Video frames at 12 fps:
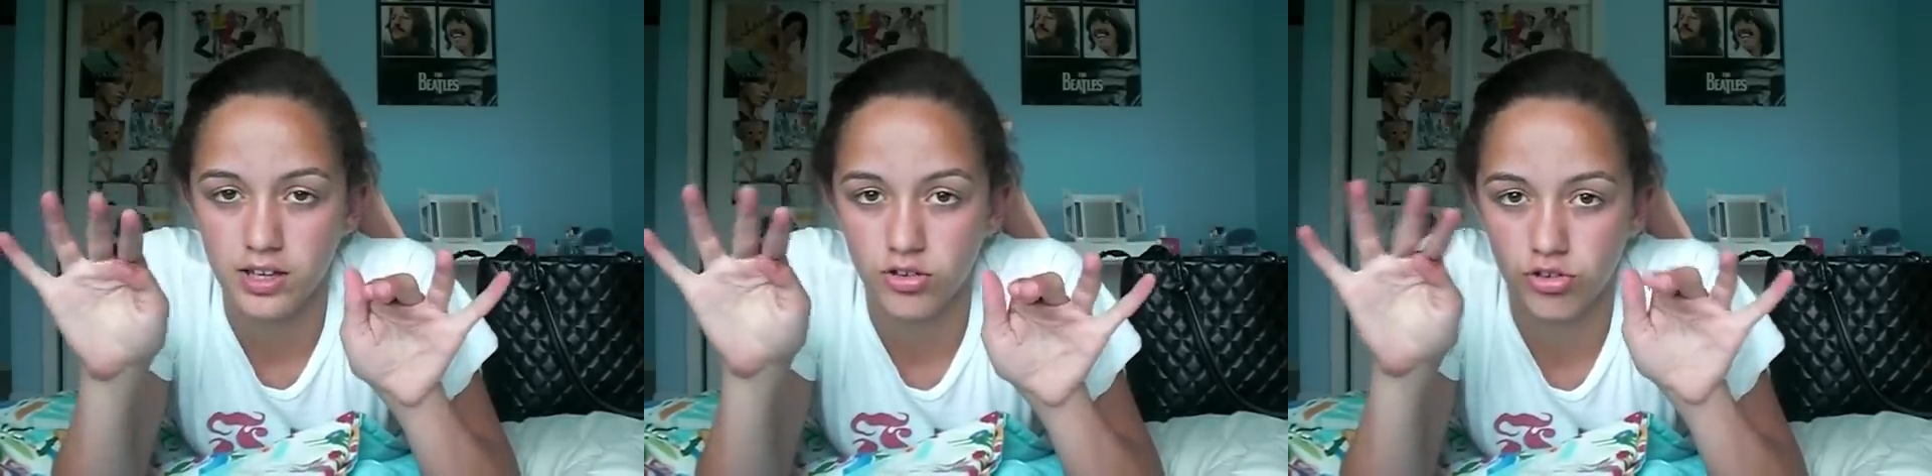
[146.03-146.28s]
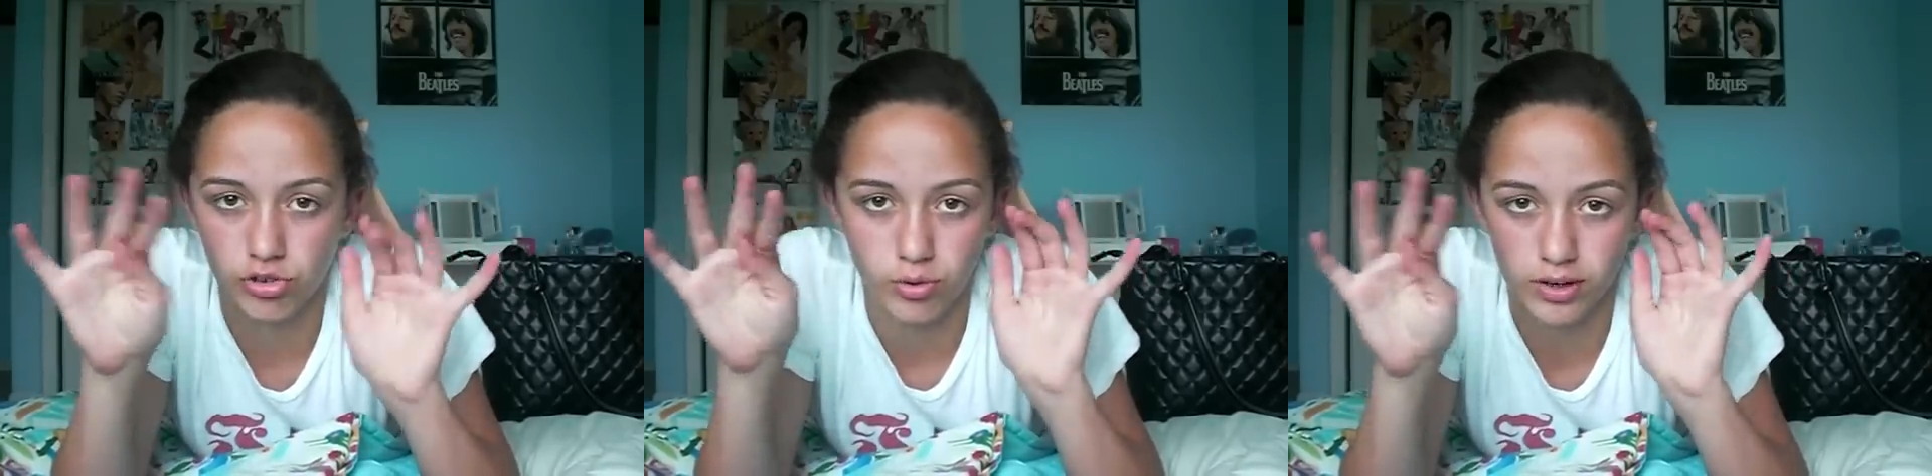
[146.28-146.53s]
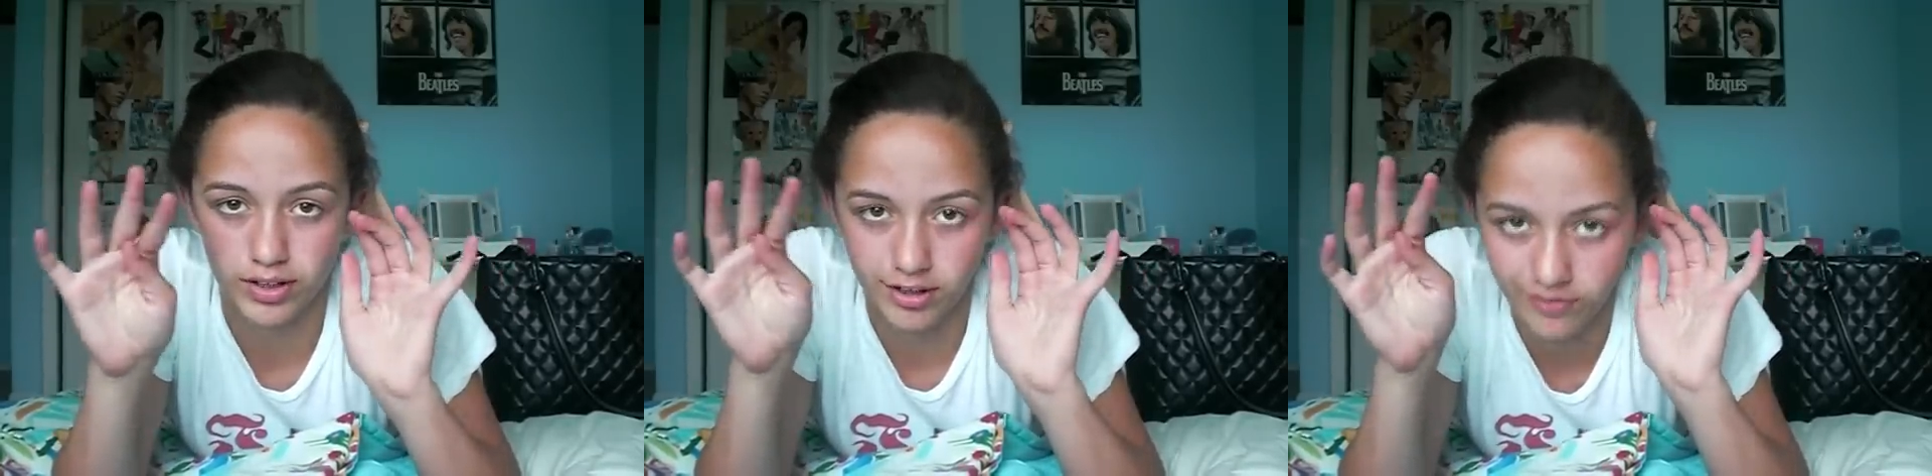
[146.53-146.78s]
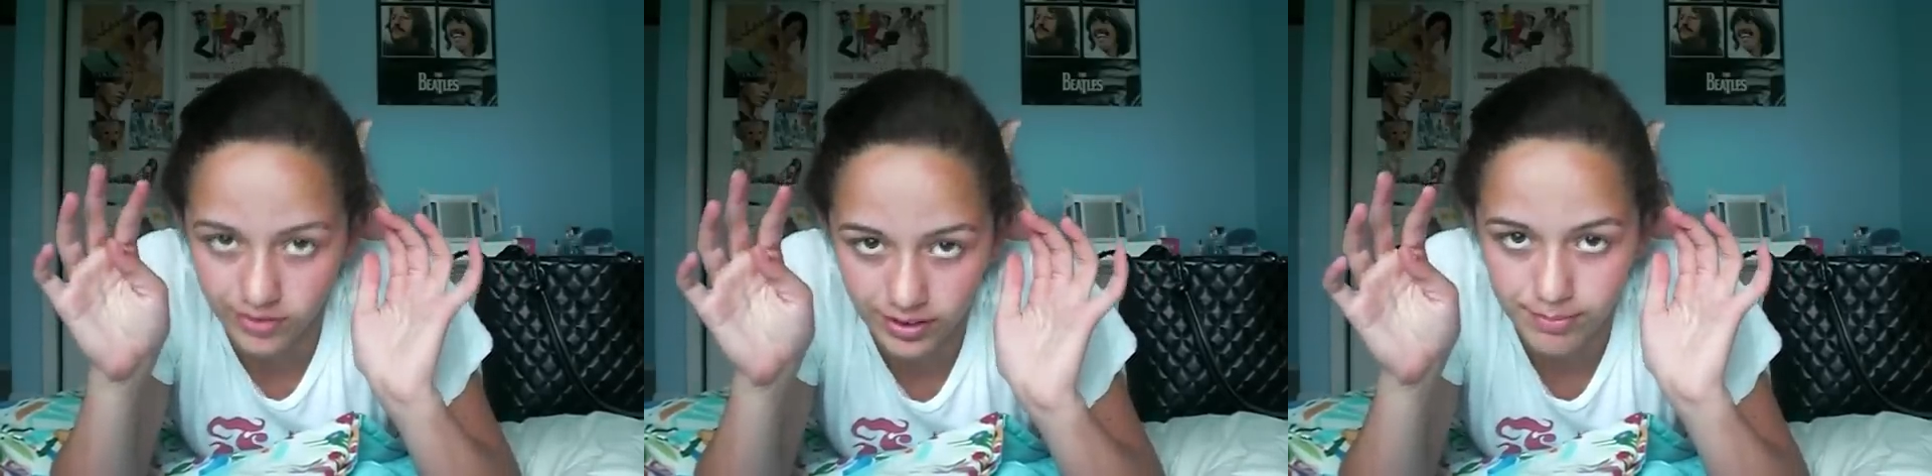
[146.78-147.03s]
short, like
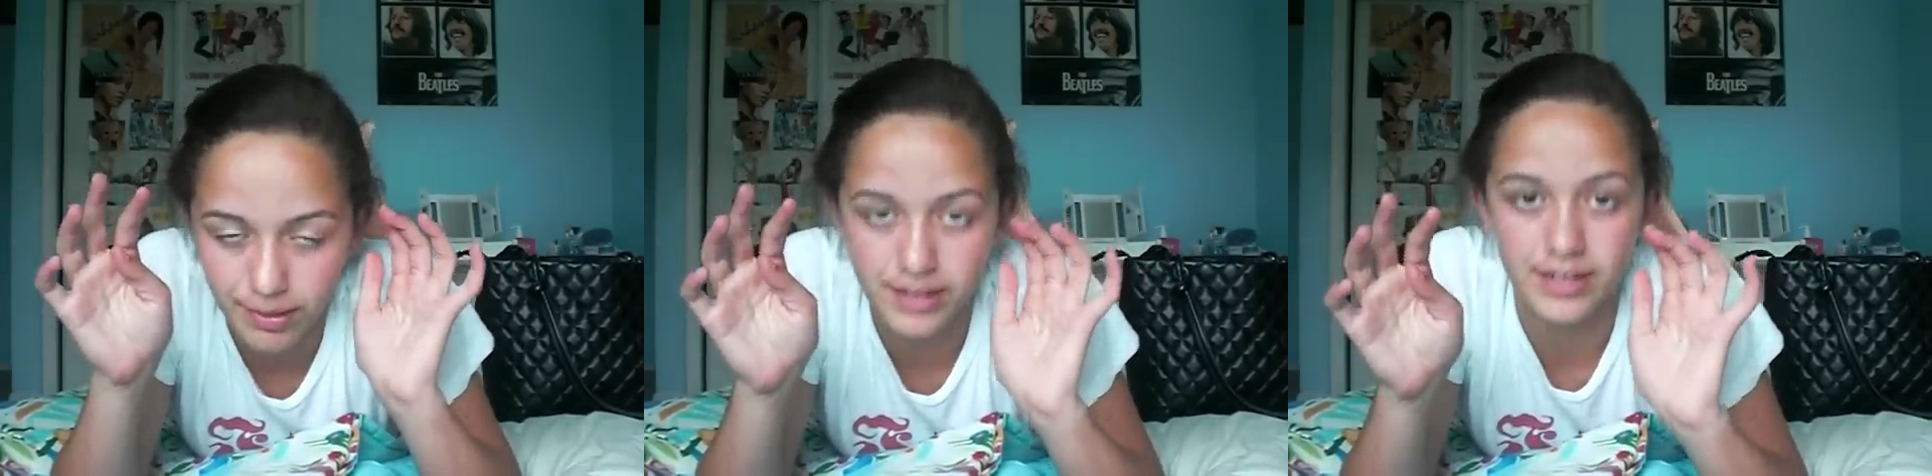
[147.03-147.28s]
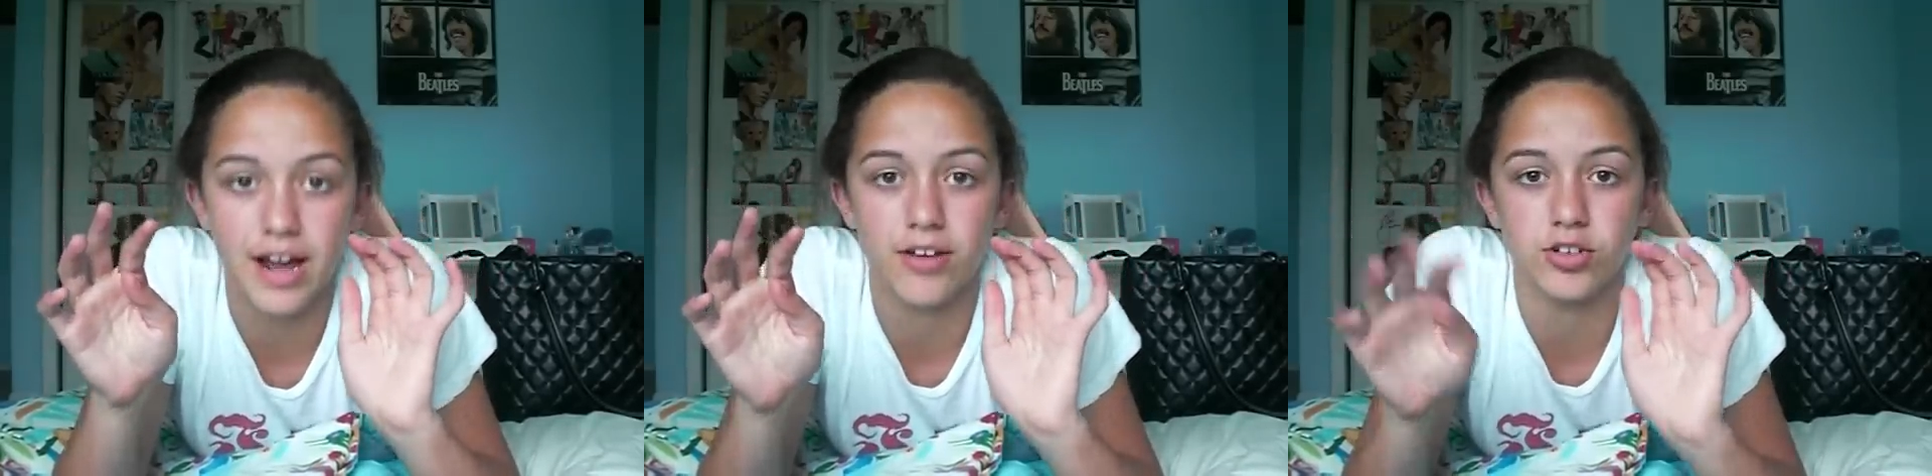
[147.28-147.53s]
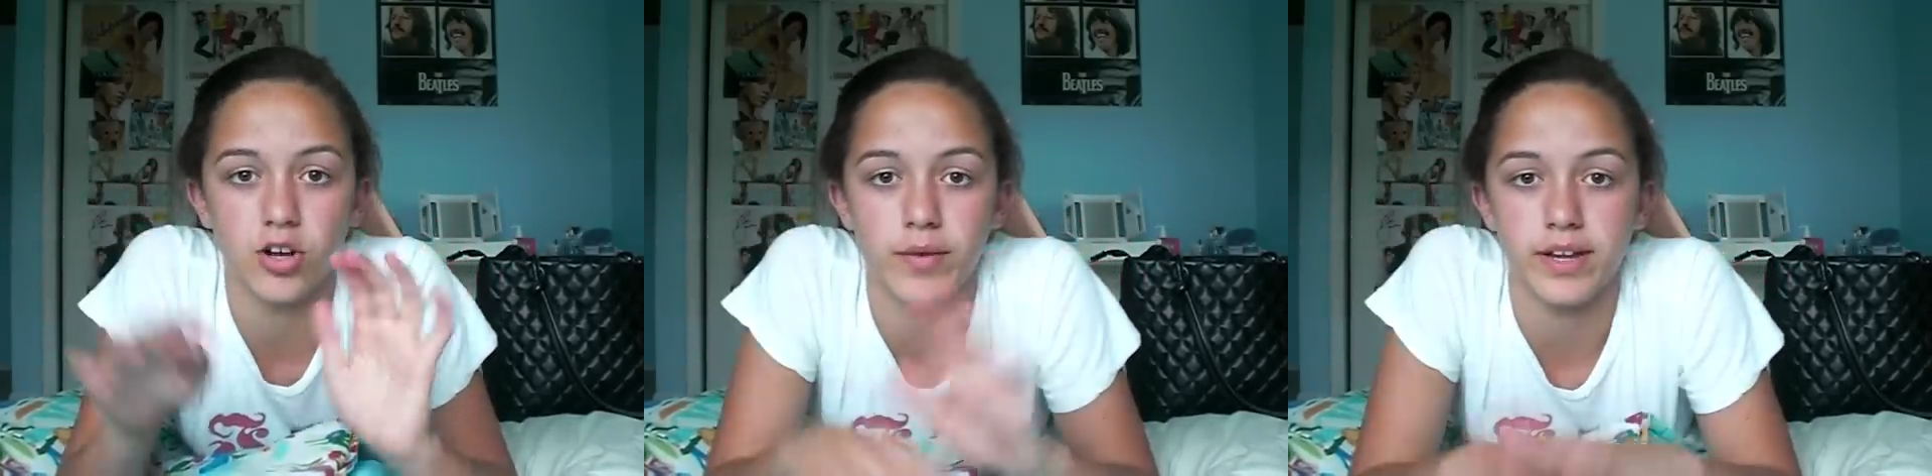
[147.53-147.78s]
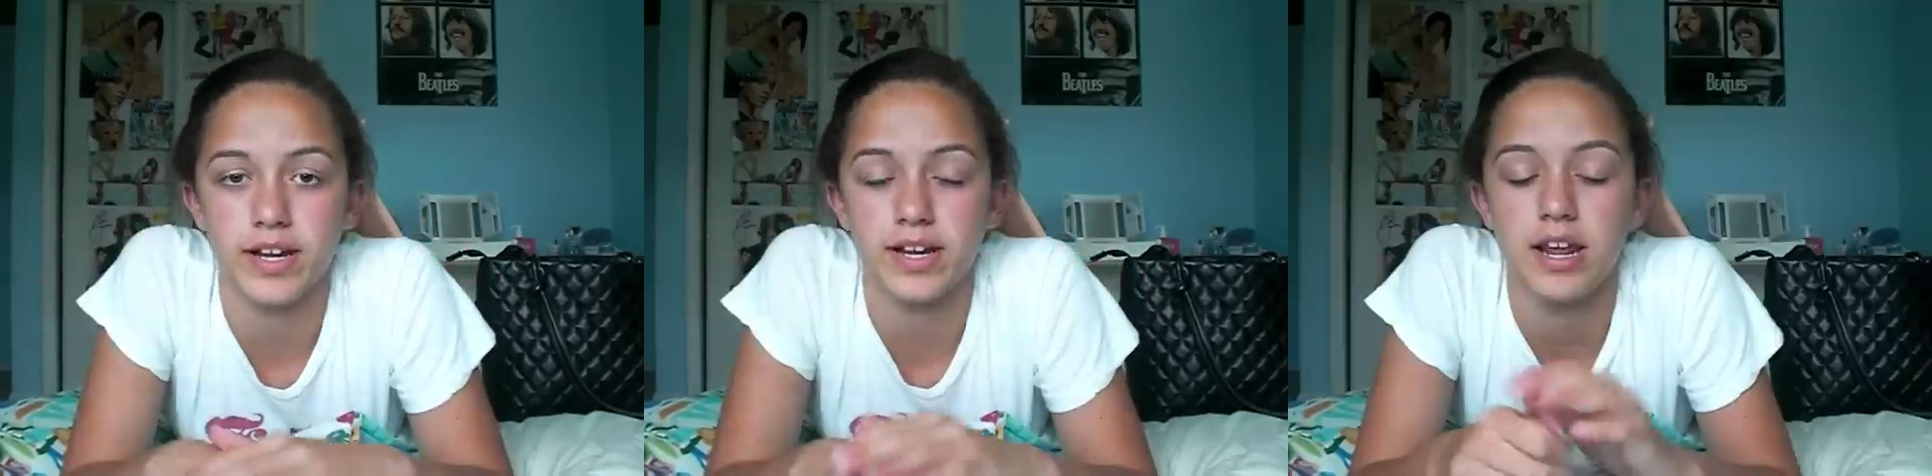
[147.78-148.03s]
you have to like bend down to go
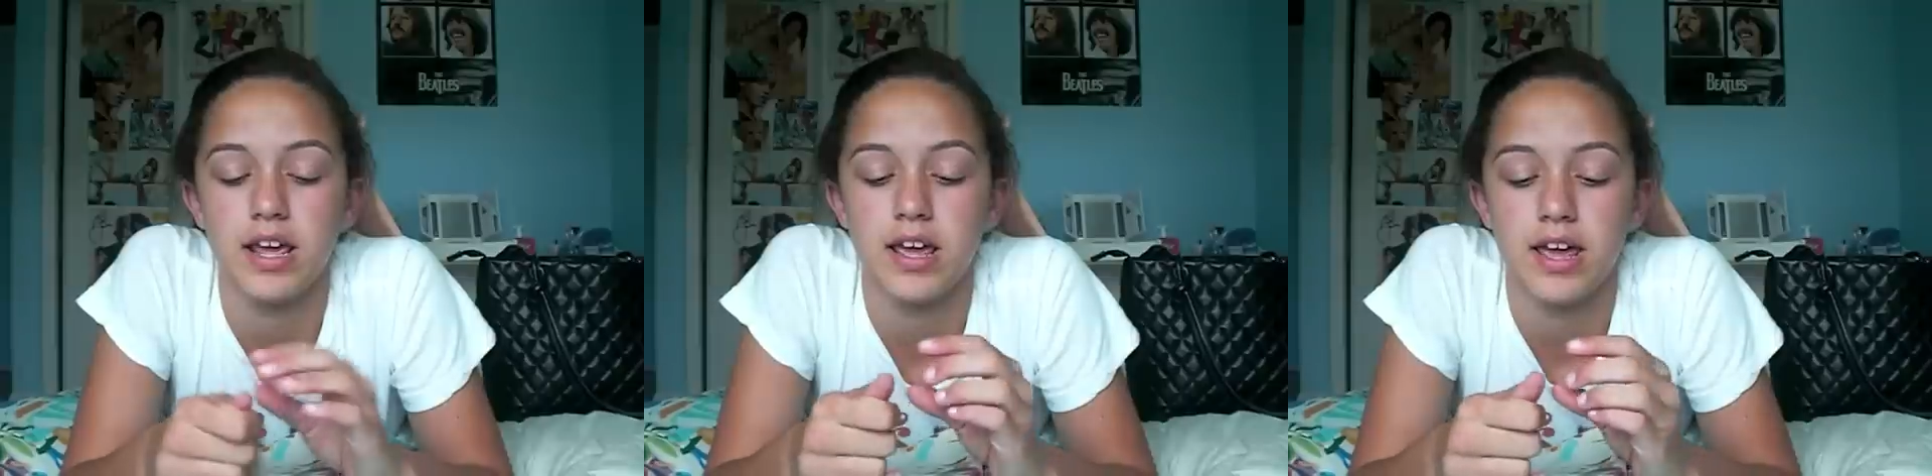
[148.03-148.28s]
in it,